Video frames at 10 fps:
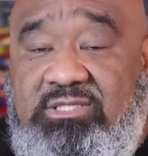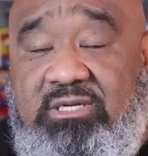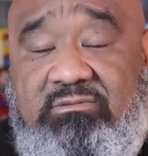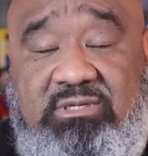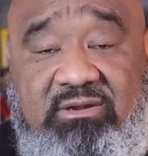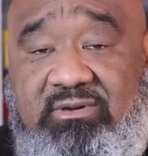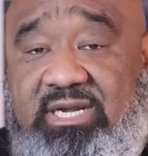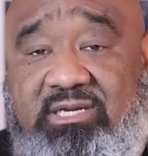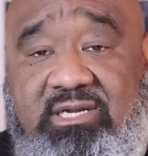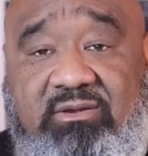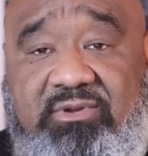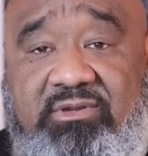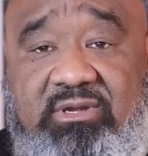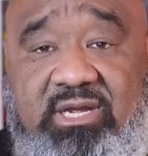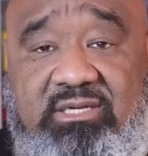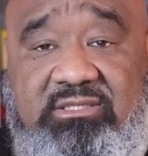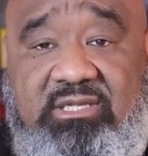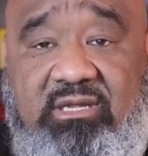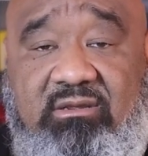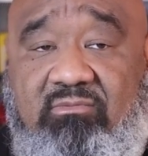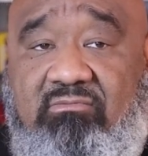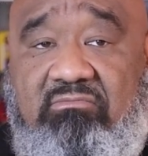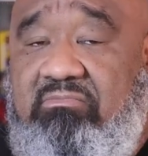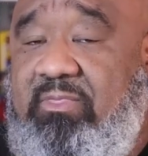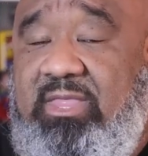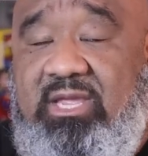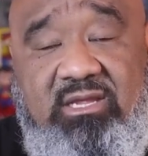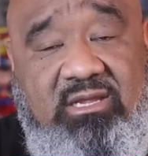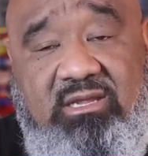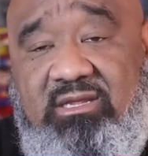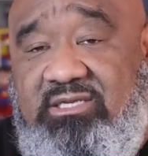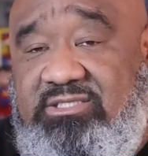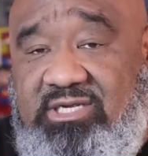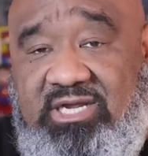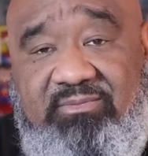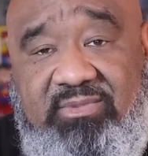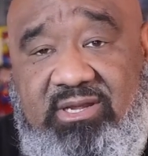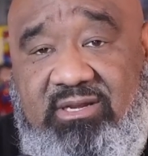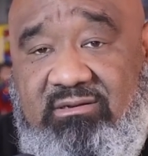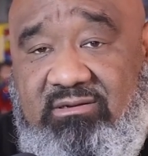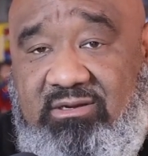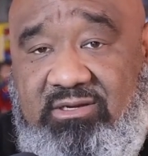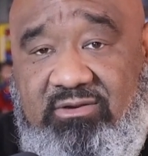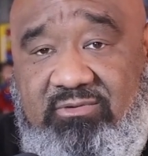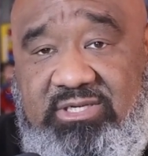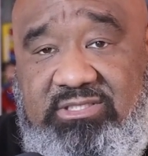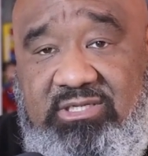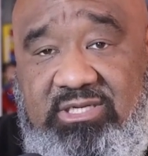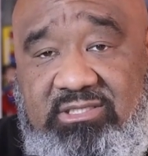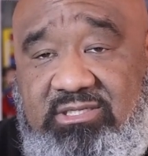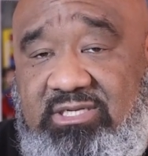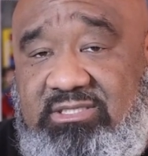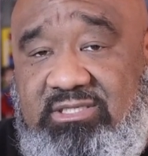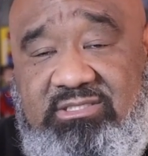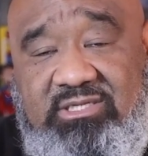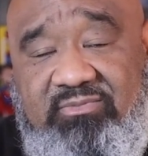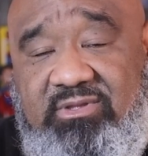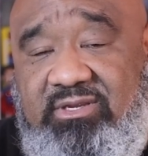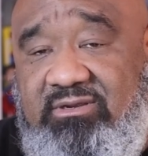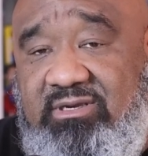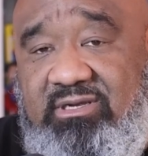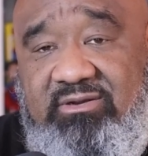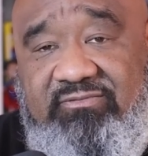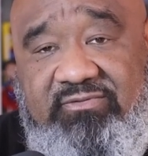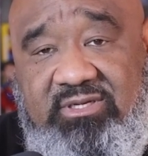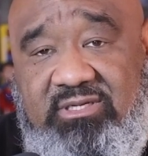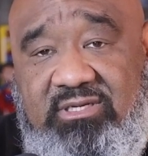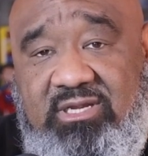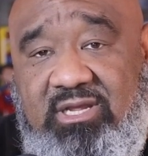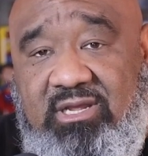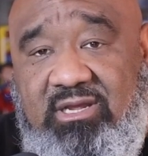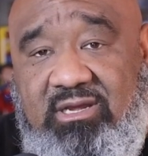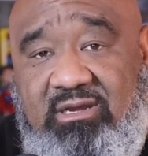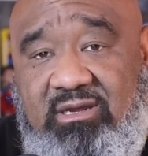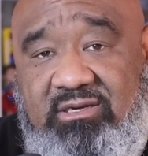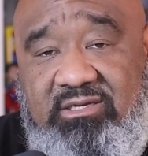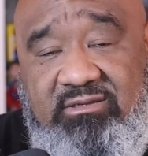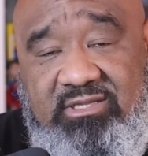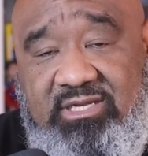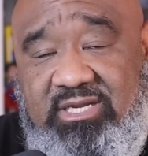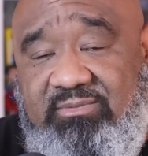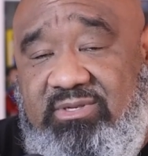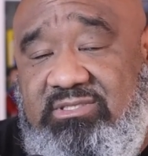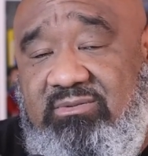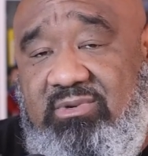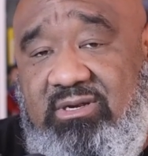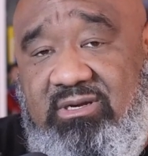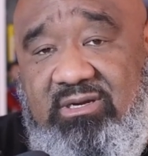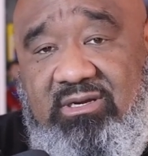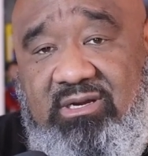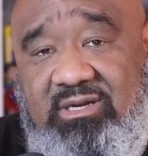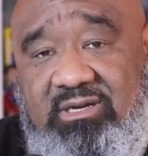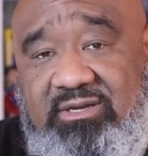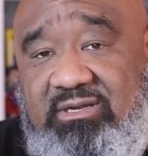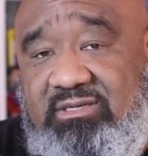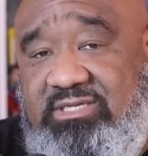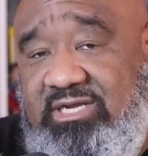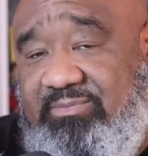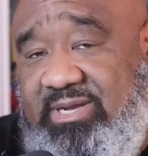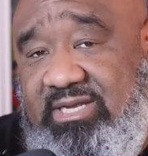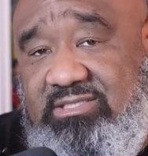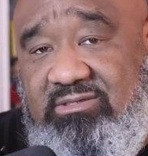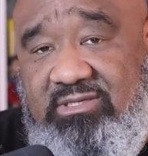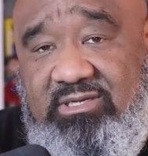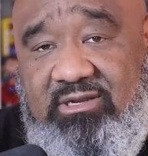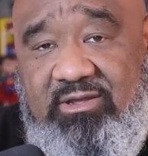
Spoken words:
So I would like to hear what you guys think. Is Giant Man on your wish list? Is this something you're gonna fund? Do you think they missed the mark? Are you gonna take a pass on it?